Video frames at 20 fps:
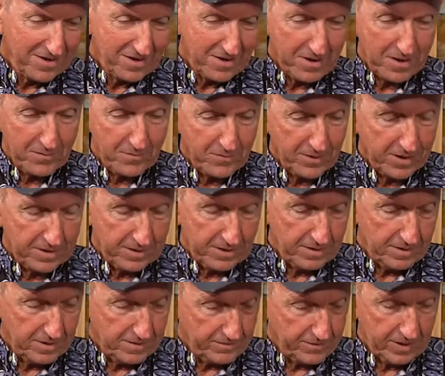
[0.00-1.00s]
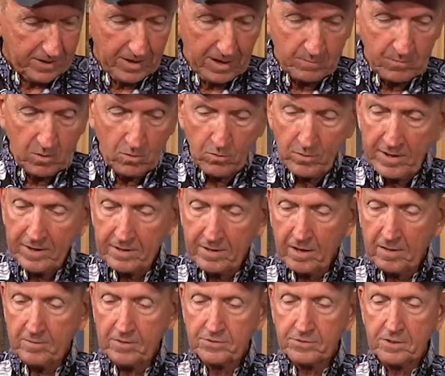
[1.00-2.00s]
if they did, okay, I'm gonna round
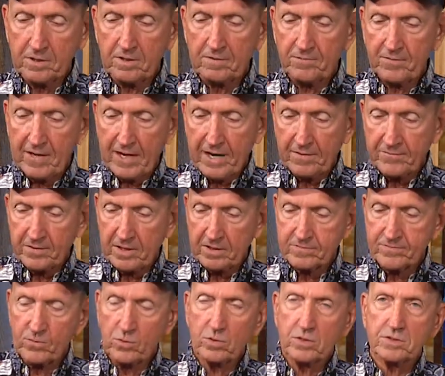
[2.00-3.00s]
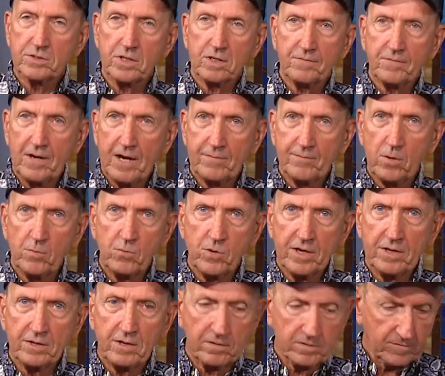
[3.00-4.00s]
off, instead of 5,475, I'm gonna
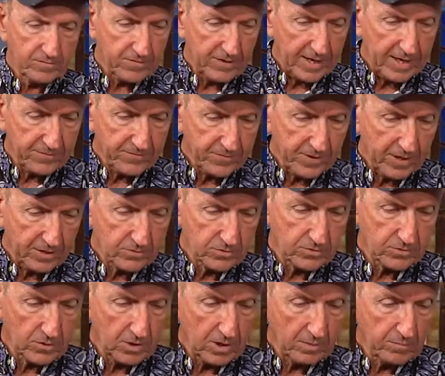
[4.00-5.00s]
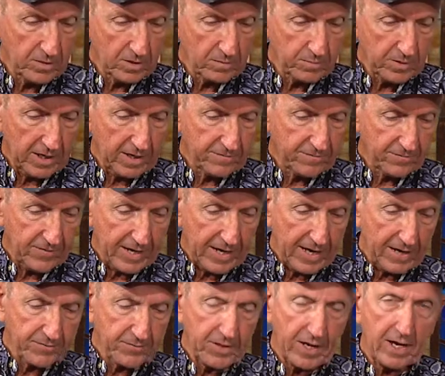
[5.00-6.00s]
round off to 5,000. So I multiply
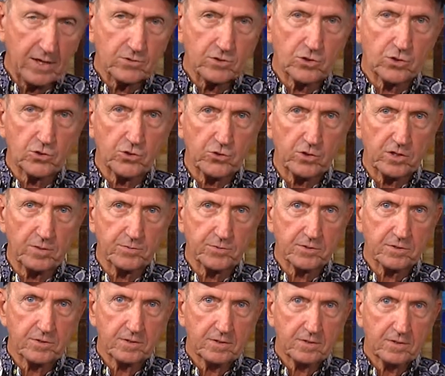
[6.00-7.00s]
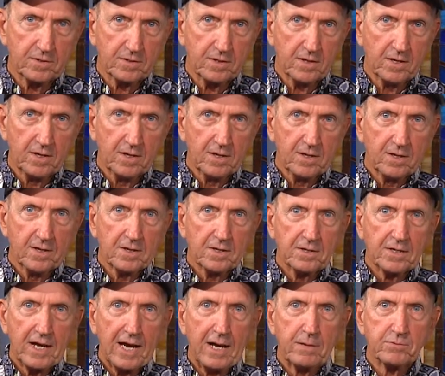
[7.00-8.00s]
5,000 trips
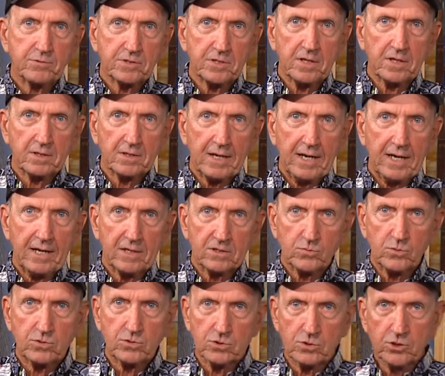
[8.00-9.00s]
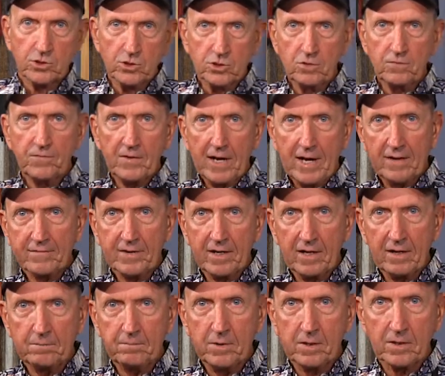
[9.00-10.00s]
times 10 gallons, which is two five
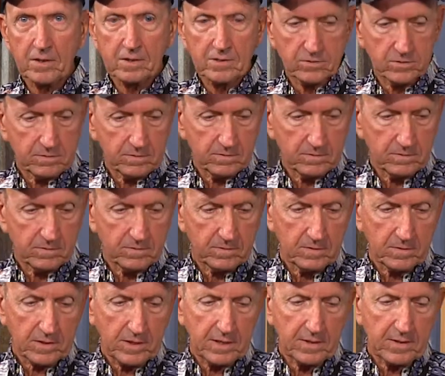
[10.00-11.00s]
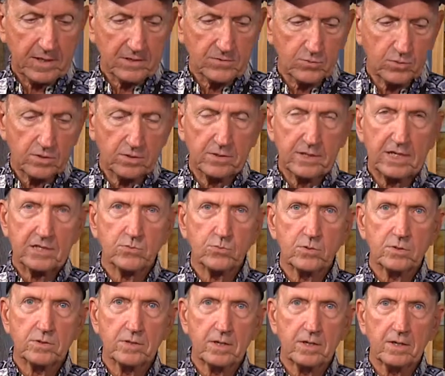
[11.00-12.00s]
gallon buckets. Okay, and that's with, that's
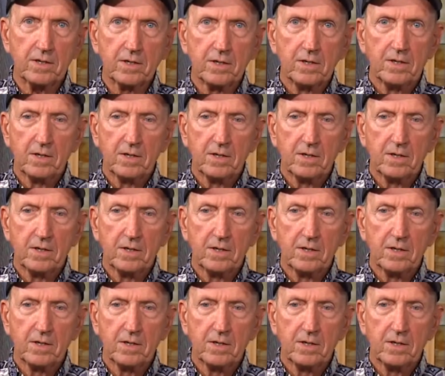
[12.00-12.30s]
with uh,